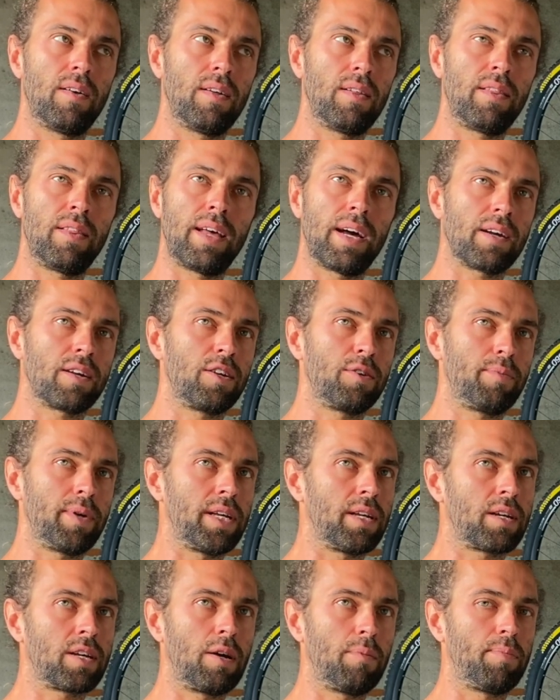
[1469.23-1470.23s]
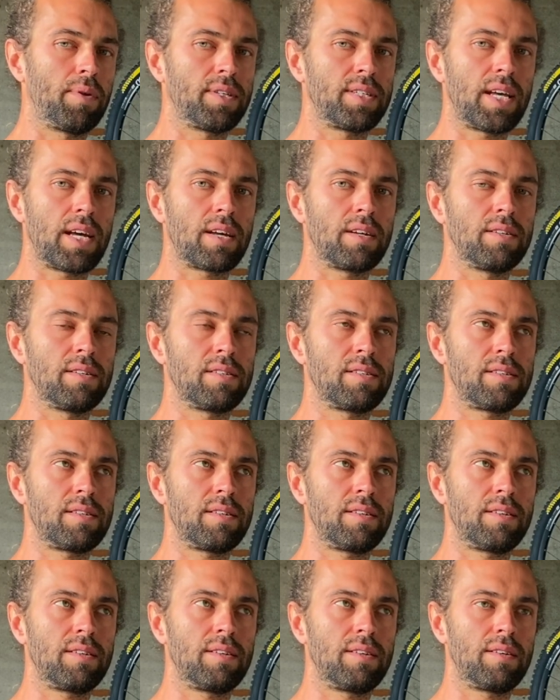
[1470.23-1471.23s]
that could have been a couple of seconds
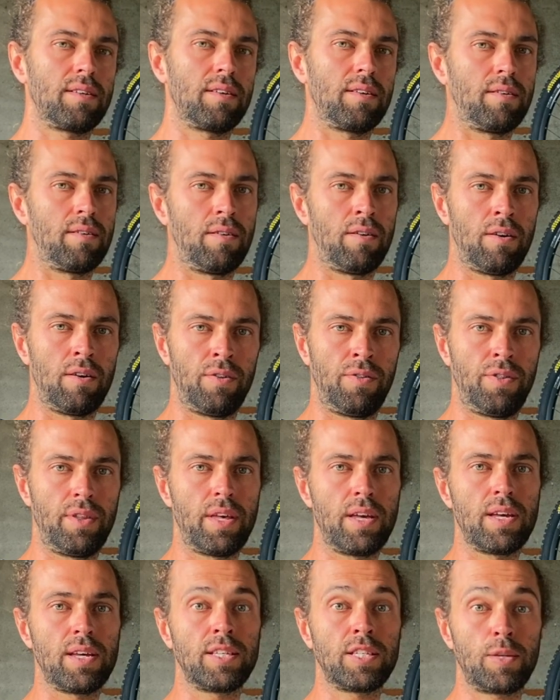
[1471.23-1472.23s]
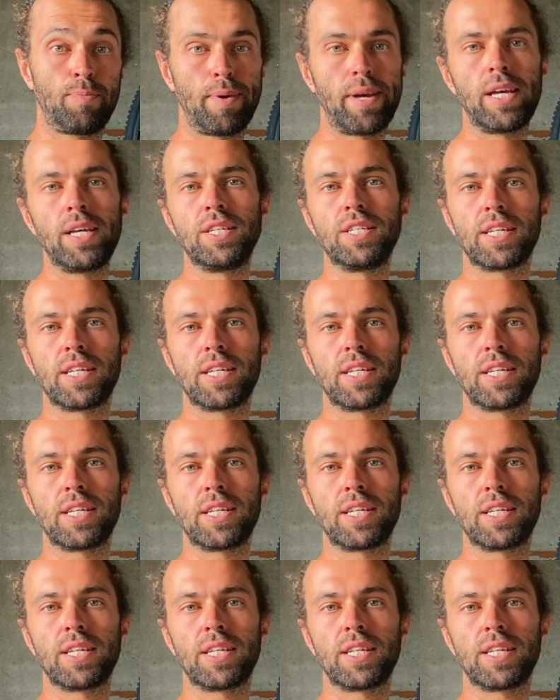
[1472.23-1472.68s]
on the speed you